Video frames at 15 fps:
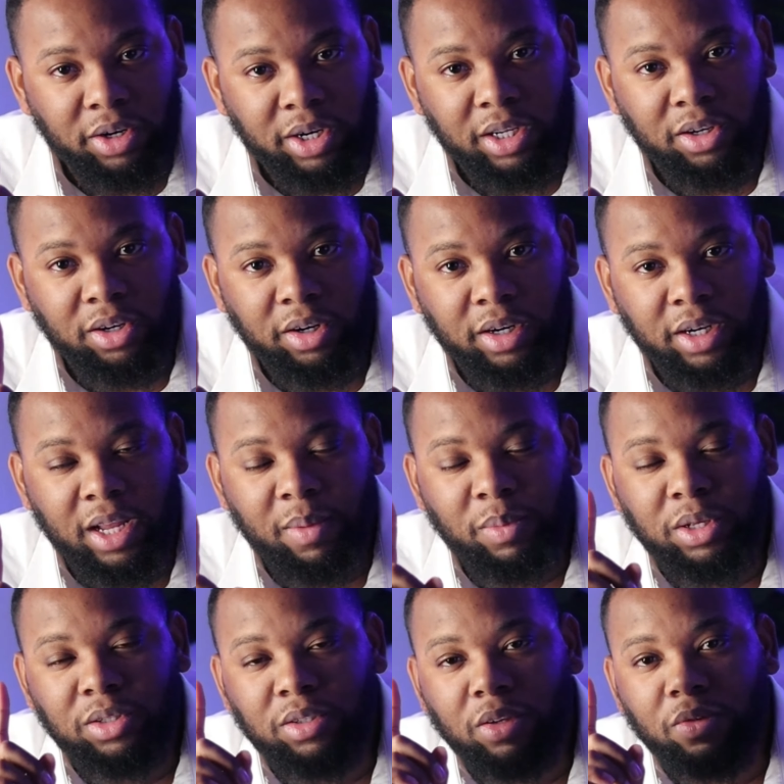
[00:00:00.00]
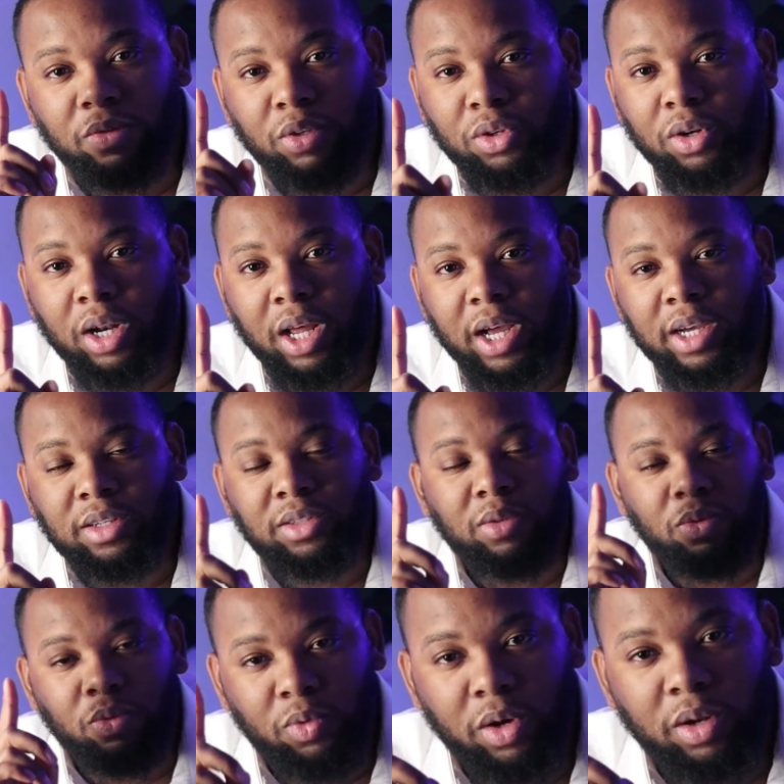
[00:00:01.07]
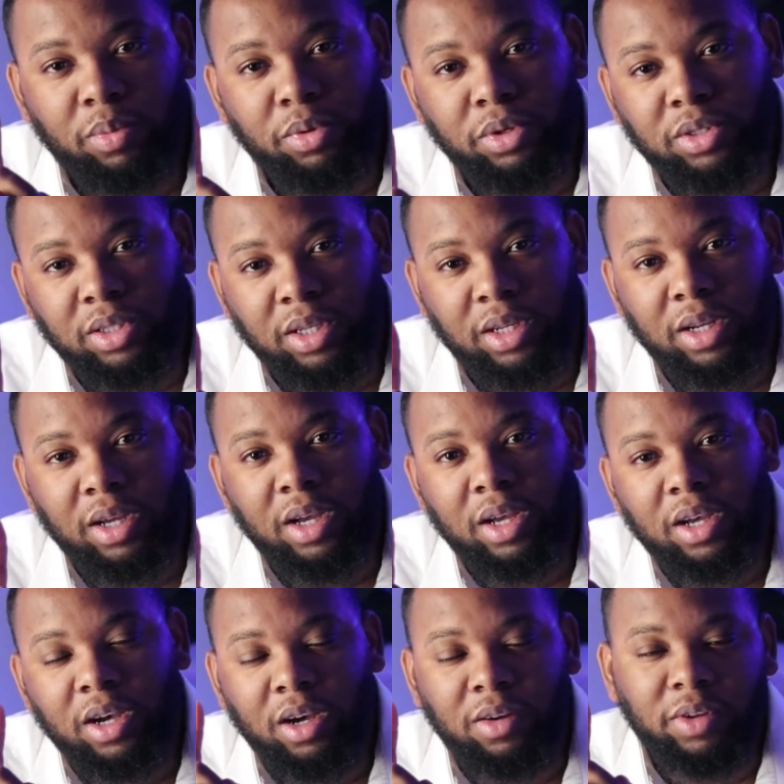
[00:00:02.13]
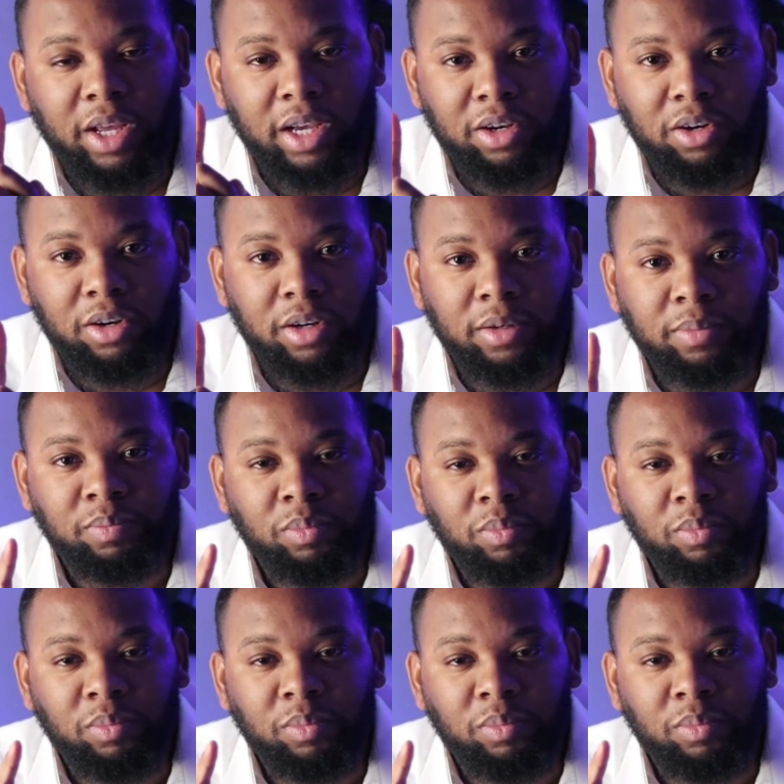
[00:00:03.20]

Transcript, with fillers: credit card, that means you've utilized one percent of that card.